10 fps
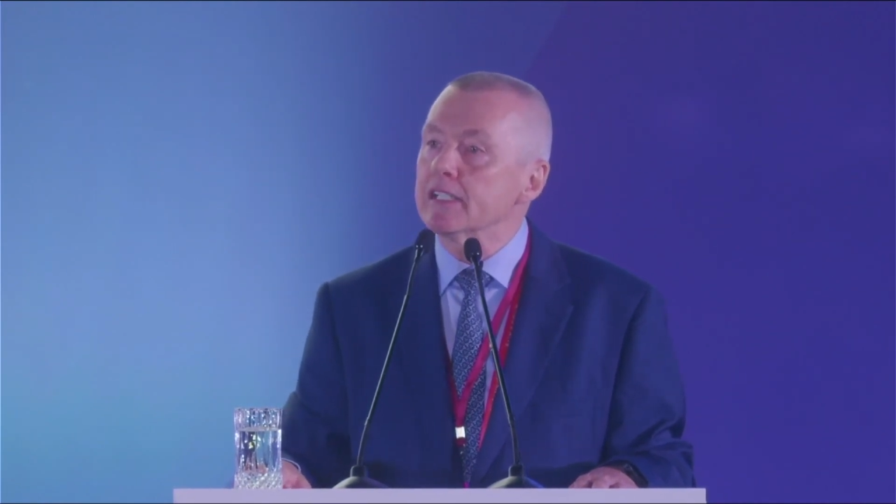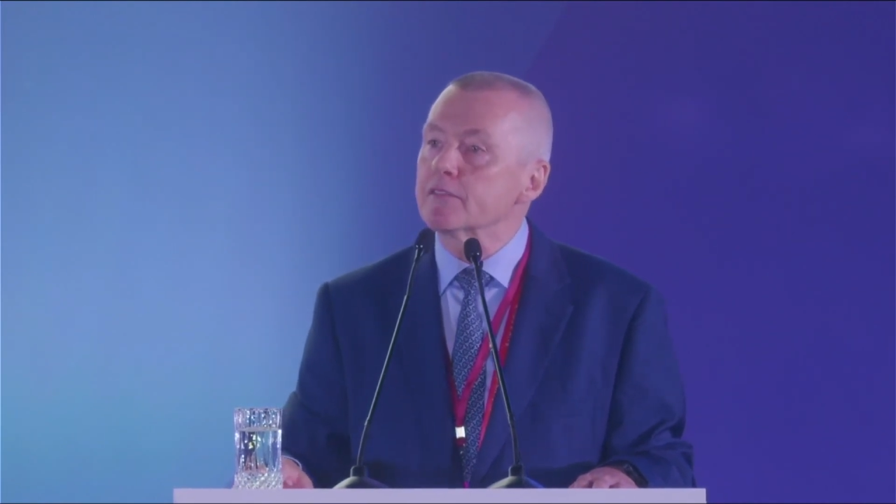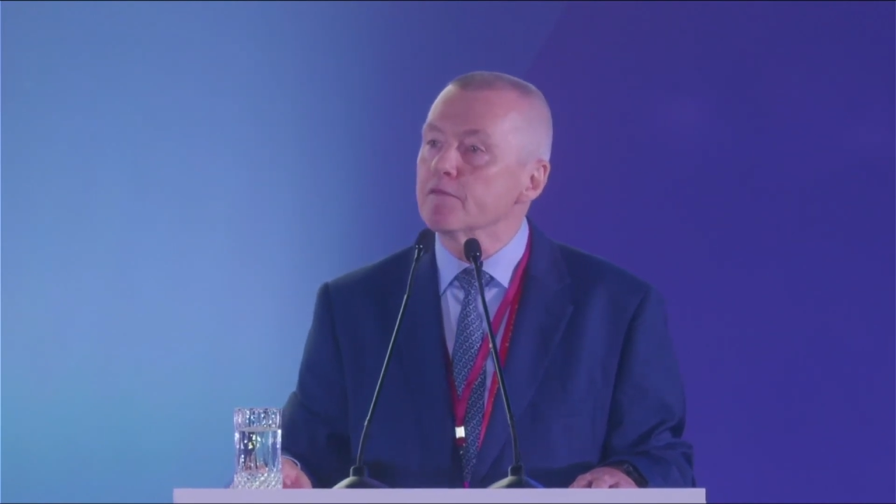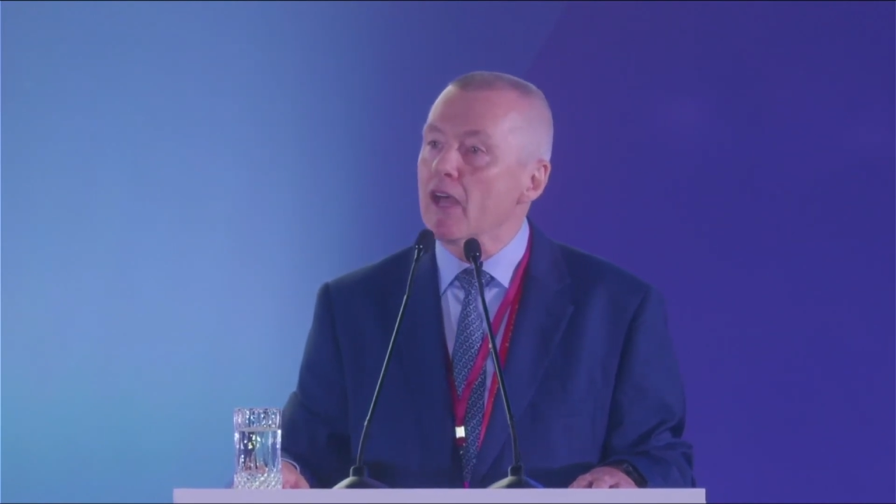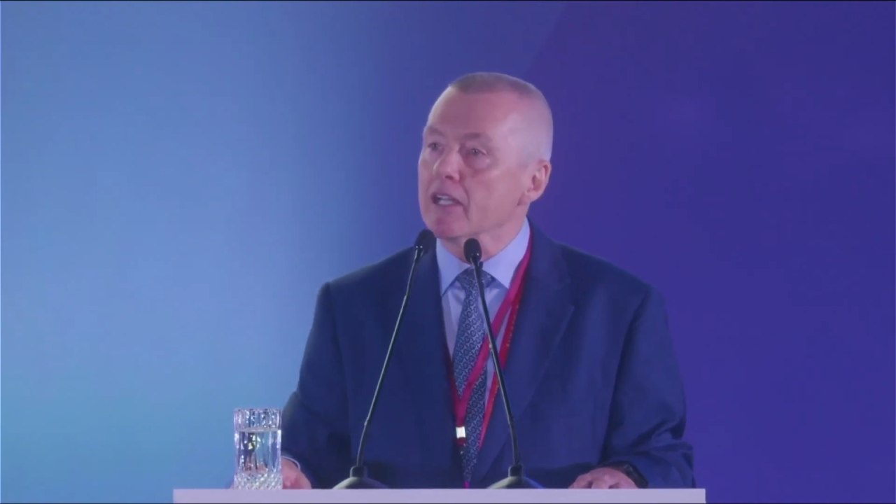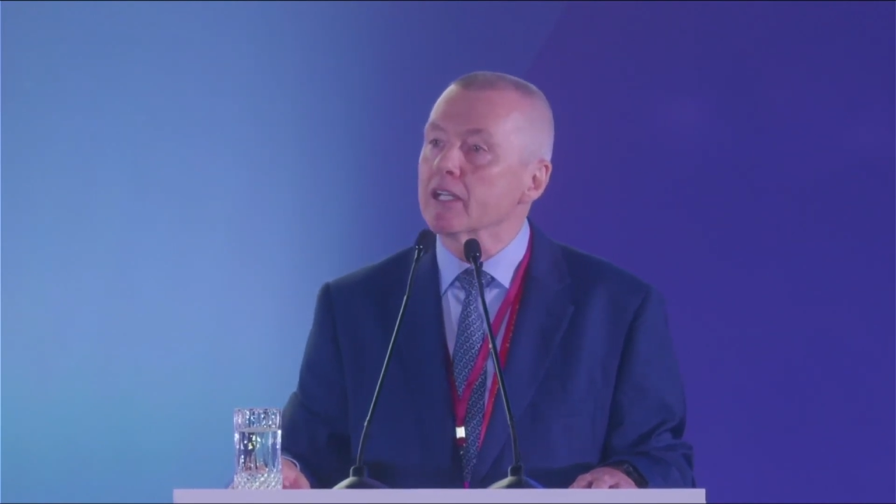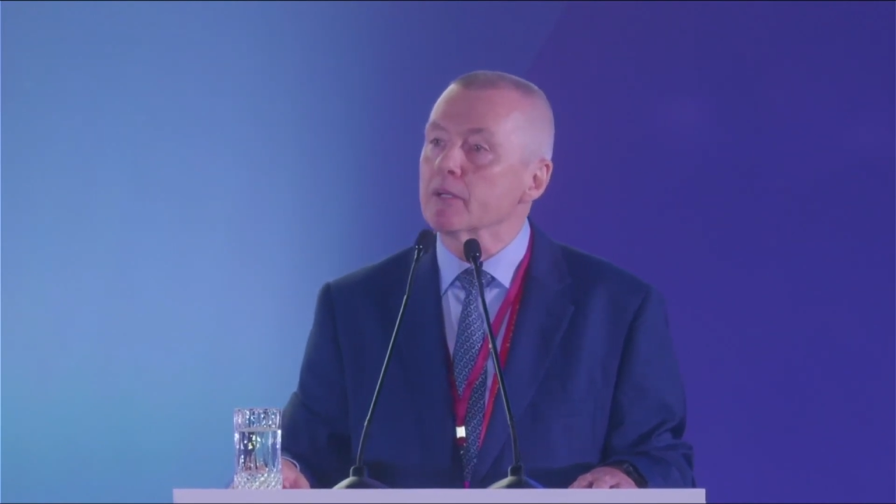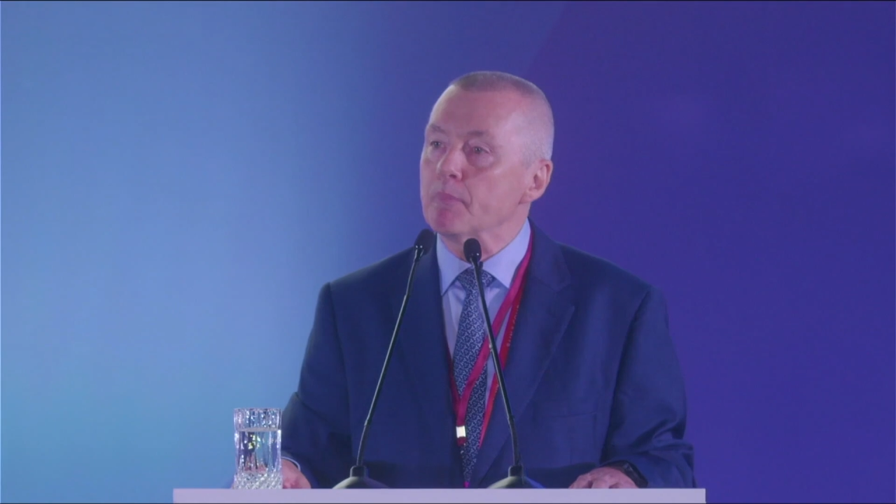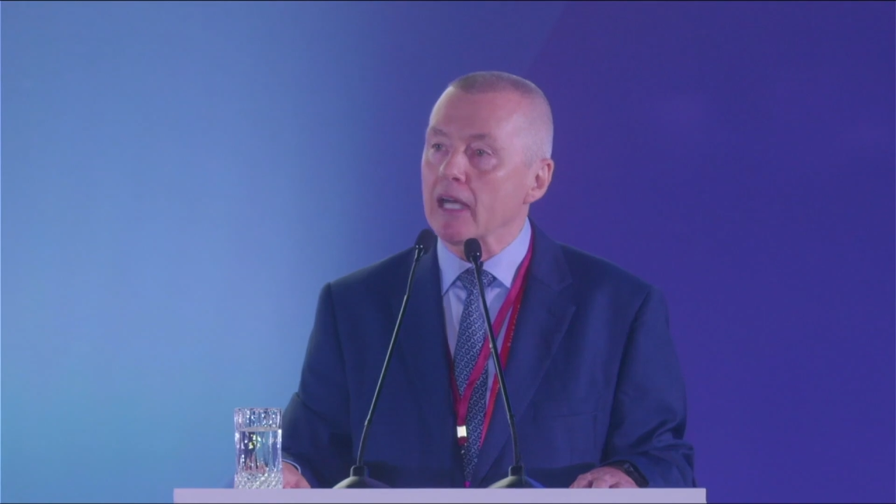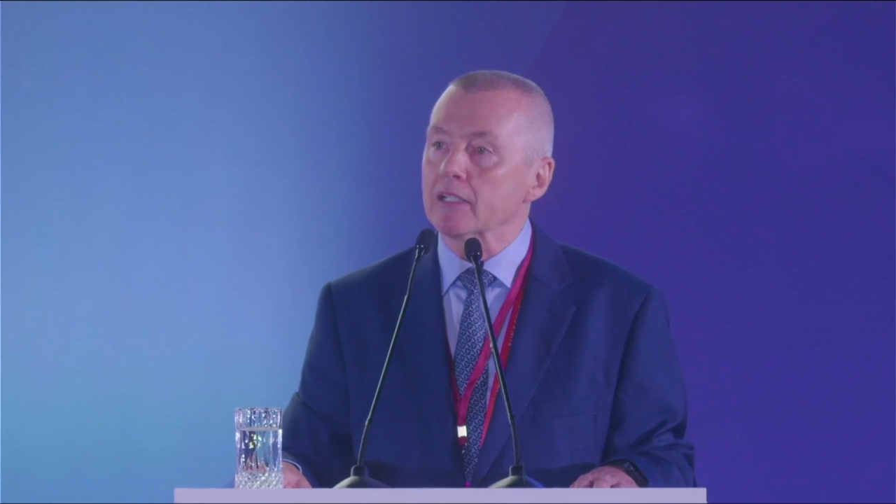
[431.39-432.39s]
is
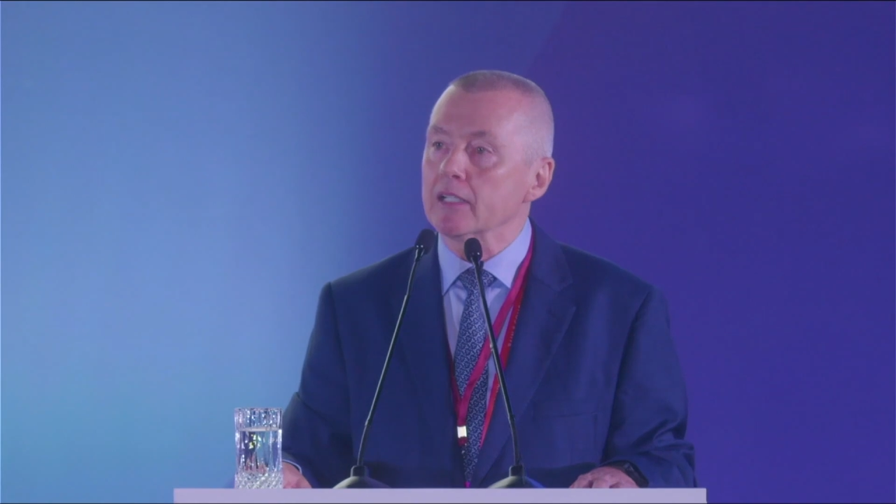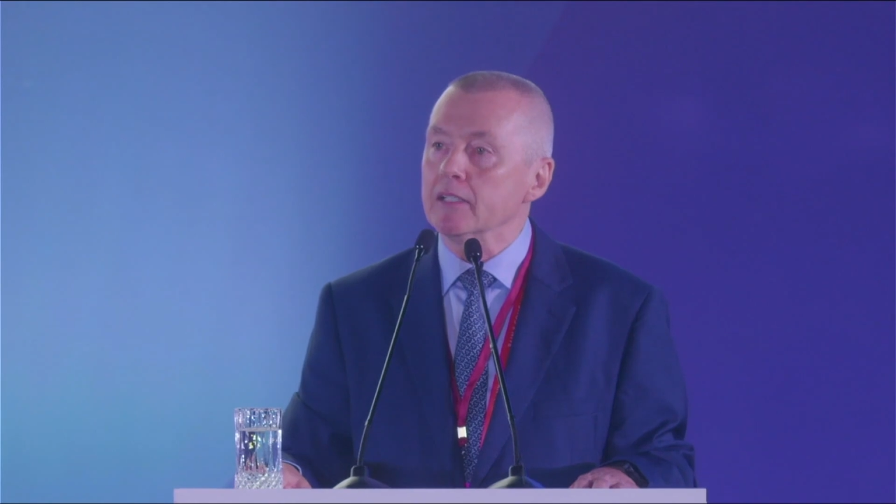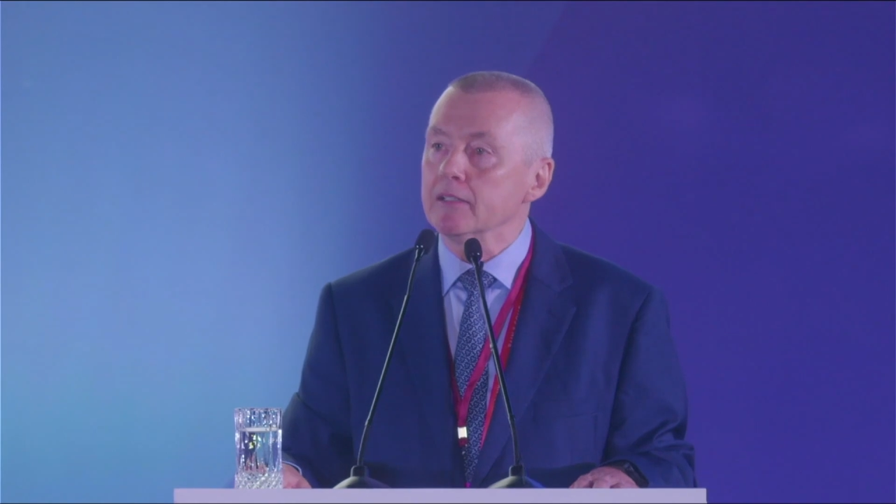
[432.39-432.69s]
failing badly,